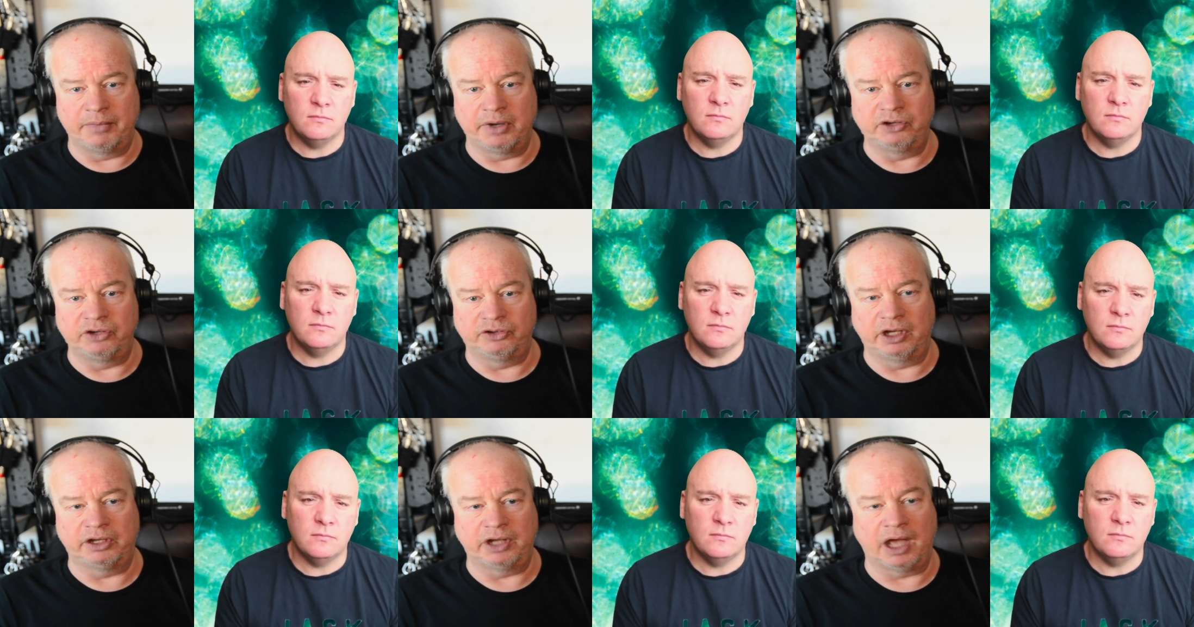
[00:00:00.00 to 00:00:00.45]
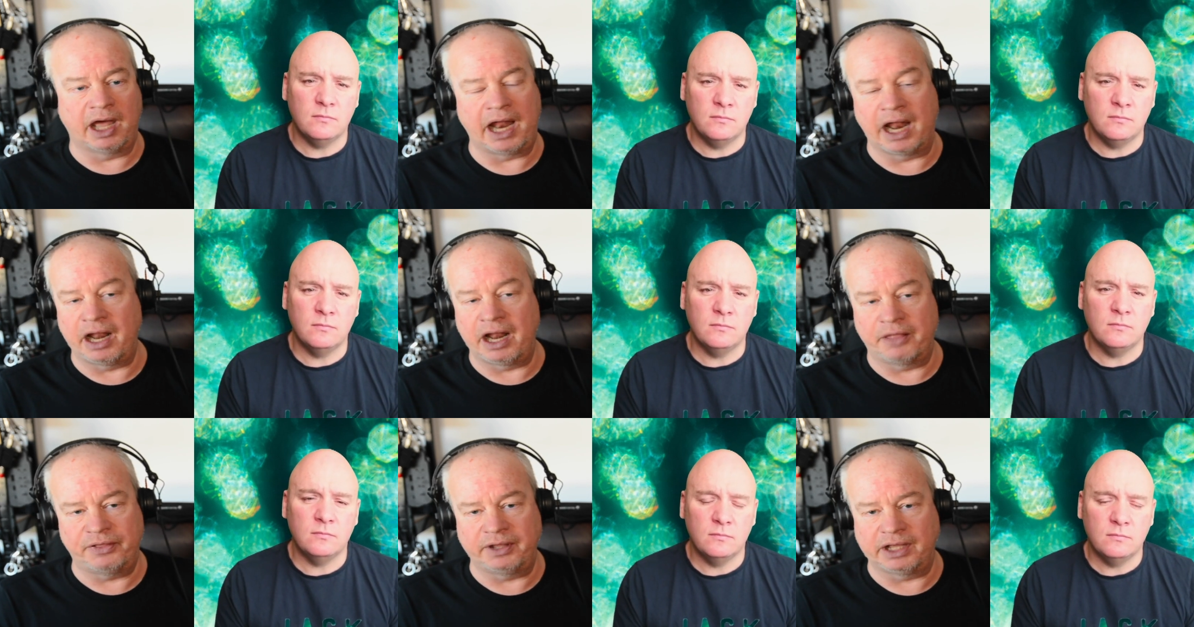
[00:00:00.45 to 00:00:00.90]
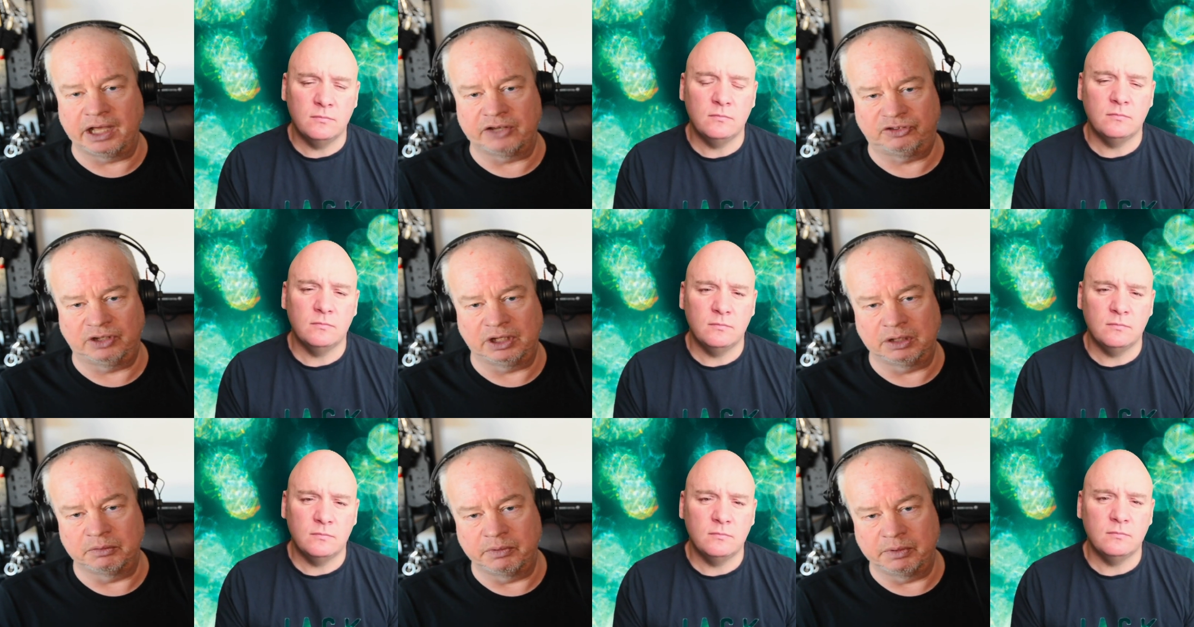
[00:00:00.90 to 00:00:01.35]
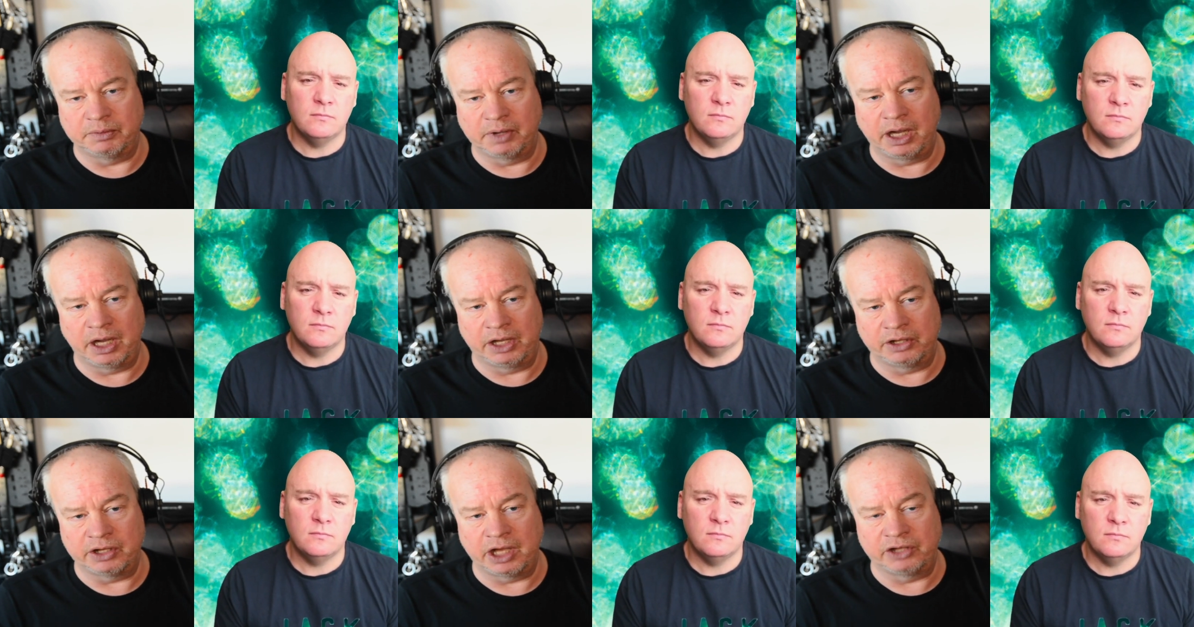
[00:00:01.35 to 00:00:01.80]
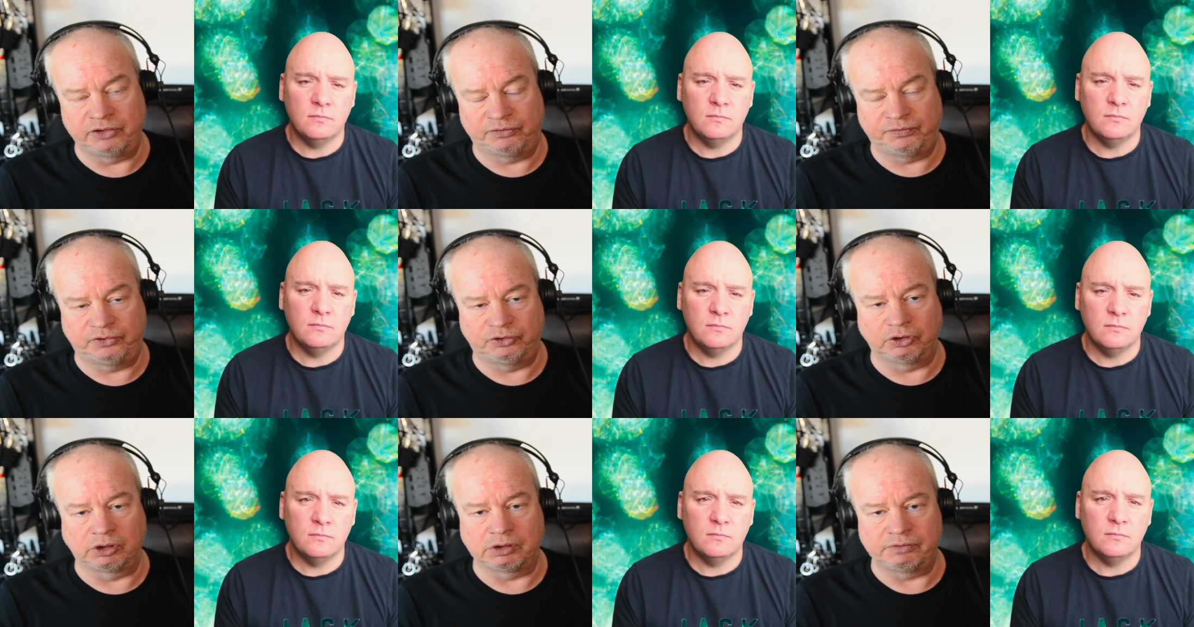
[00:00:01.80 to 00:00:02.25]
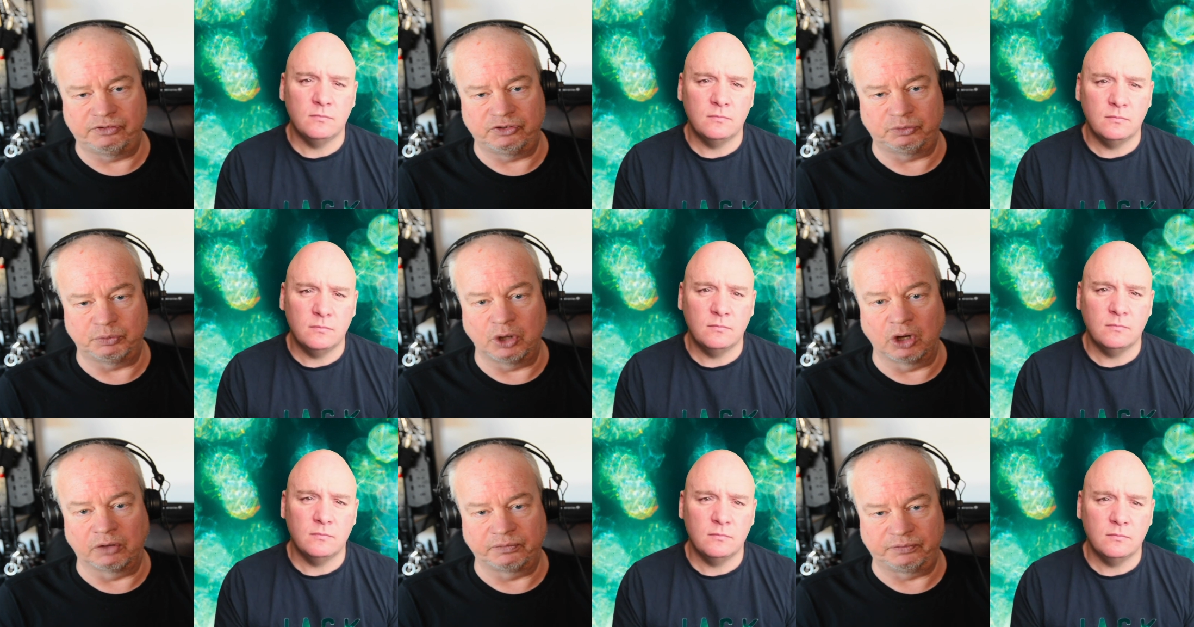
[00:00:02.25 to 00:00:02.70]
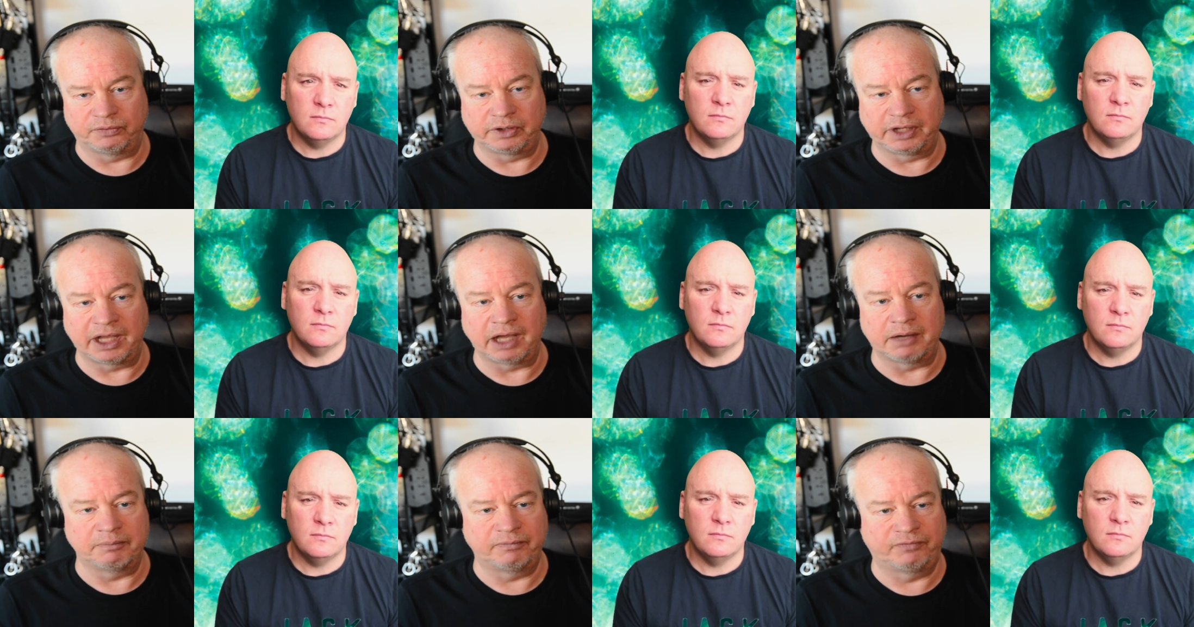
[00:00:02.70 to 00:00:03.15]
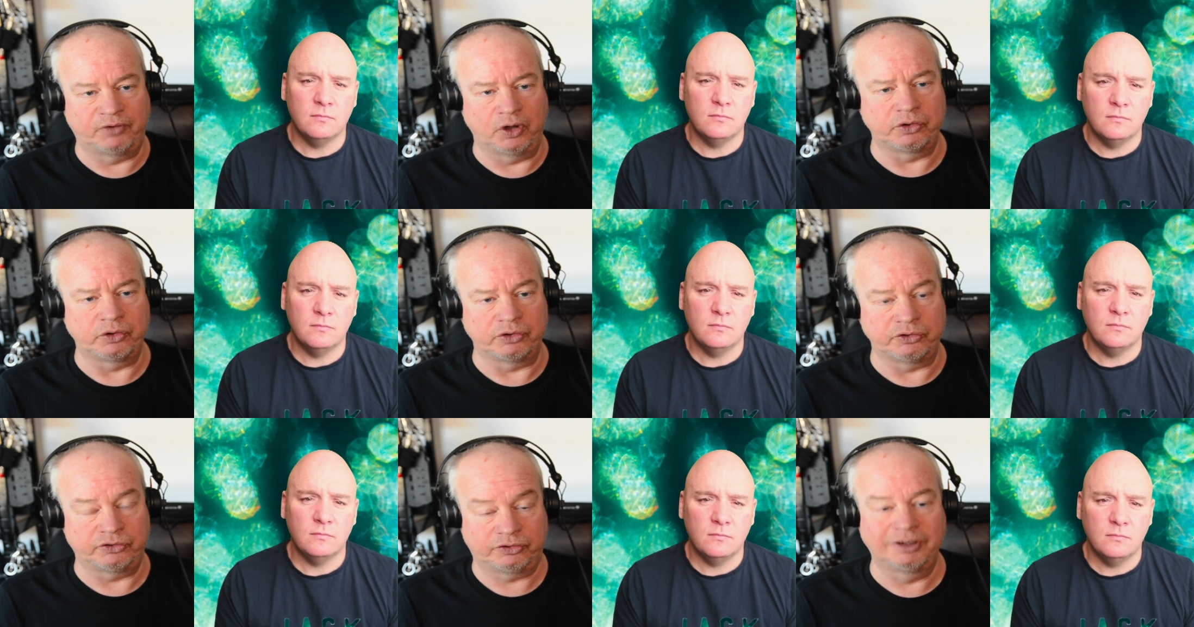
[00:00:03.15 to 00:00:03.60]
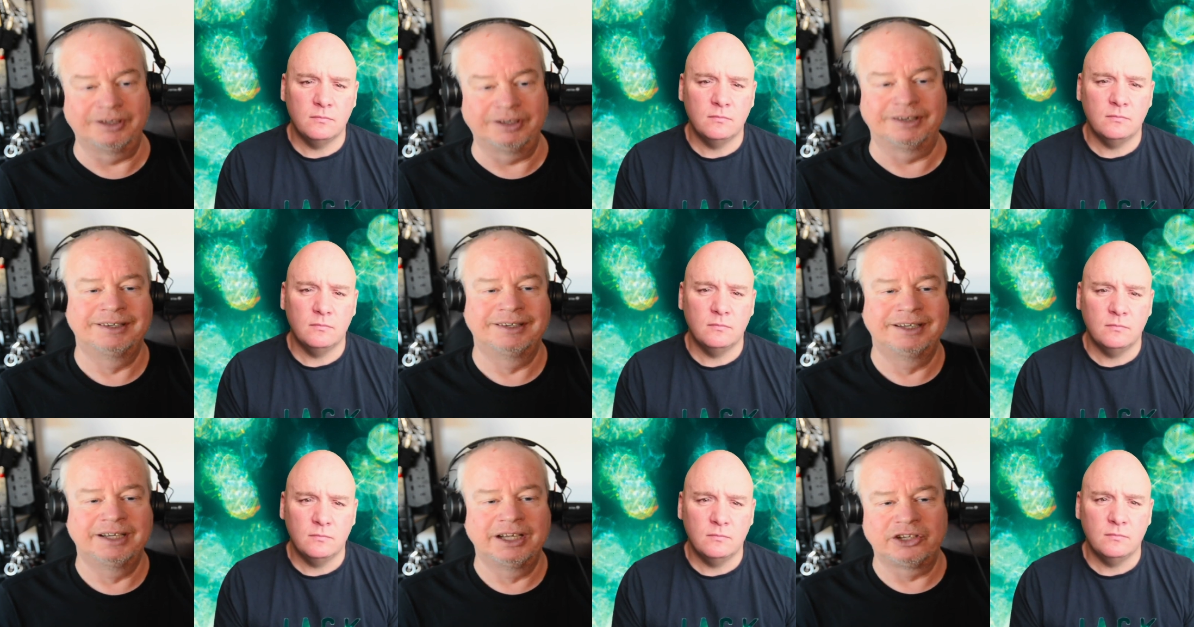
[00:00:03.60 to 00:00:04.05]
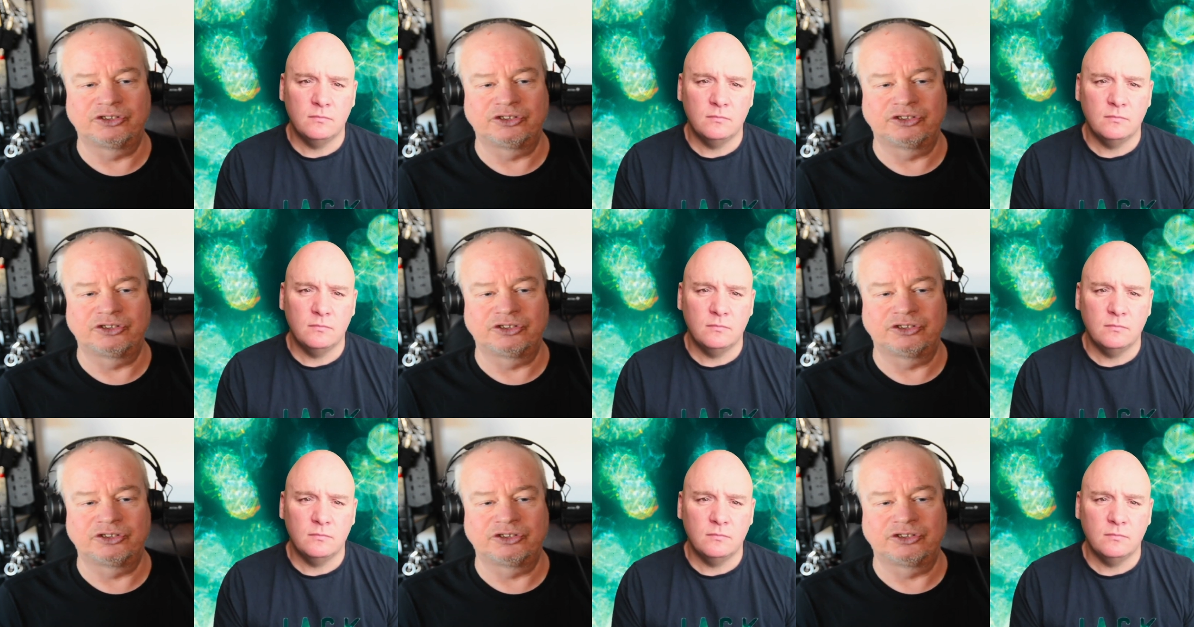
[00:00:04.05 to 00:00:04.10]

Speaker 1: and I think that's something we, as photographers, we often get focused,